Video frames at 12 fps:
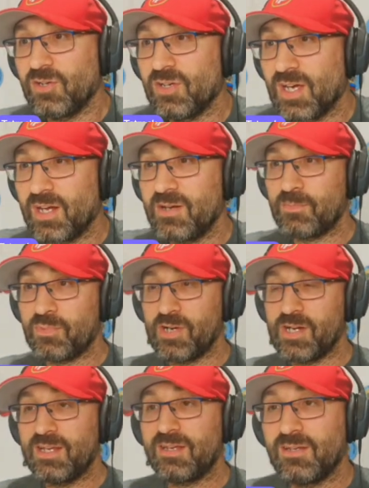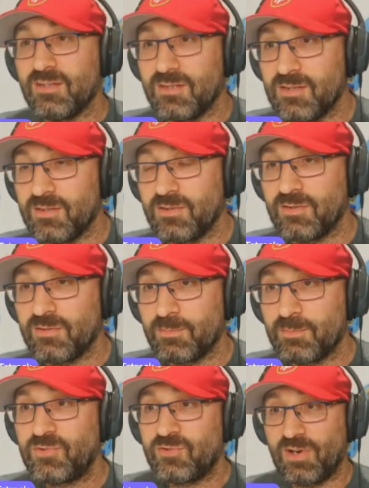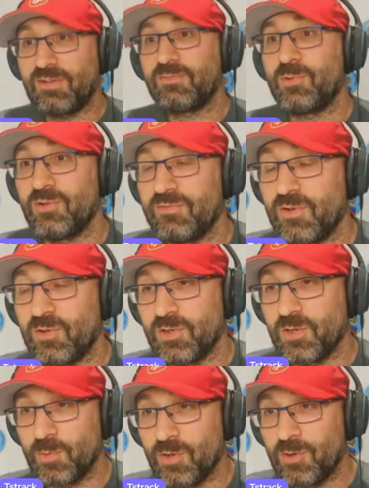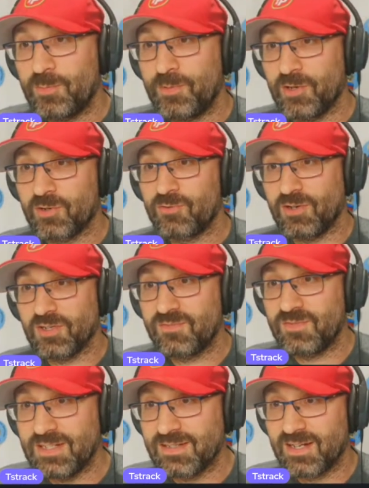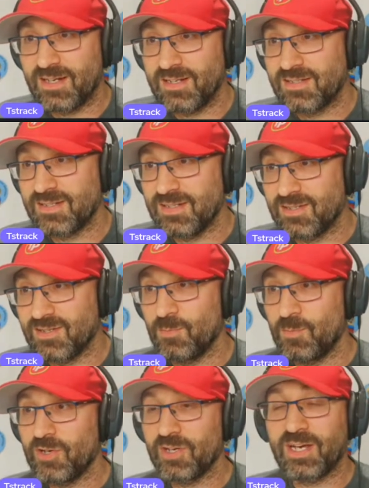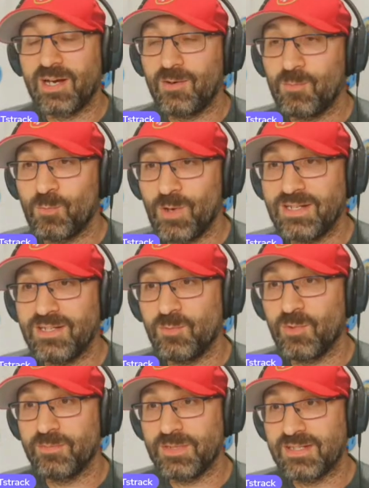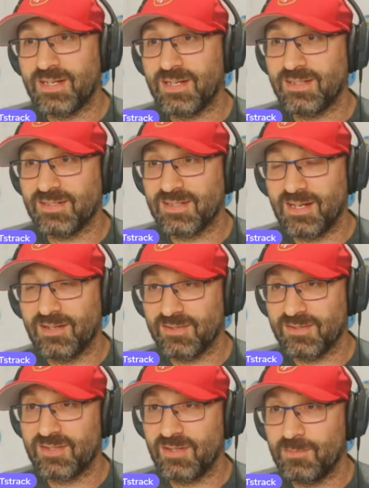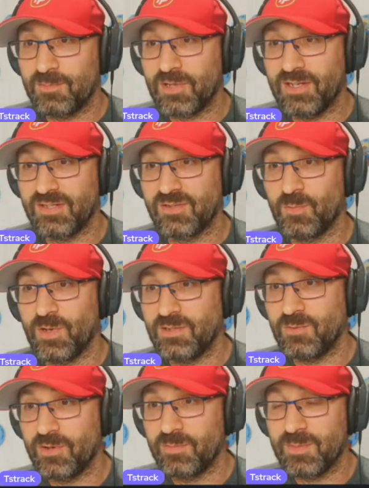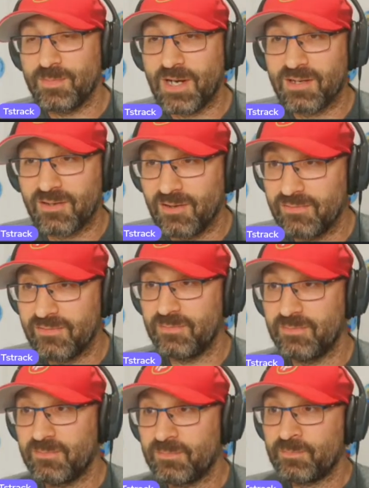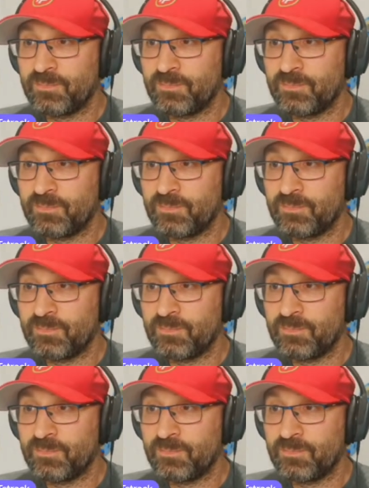you can kind of break your draft portfolio up across the entire season and work out when you want to be taking stands on certain players and when you want to be backing off them.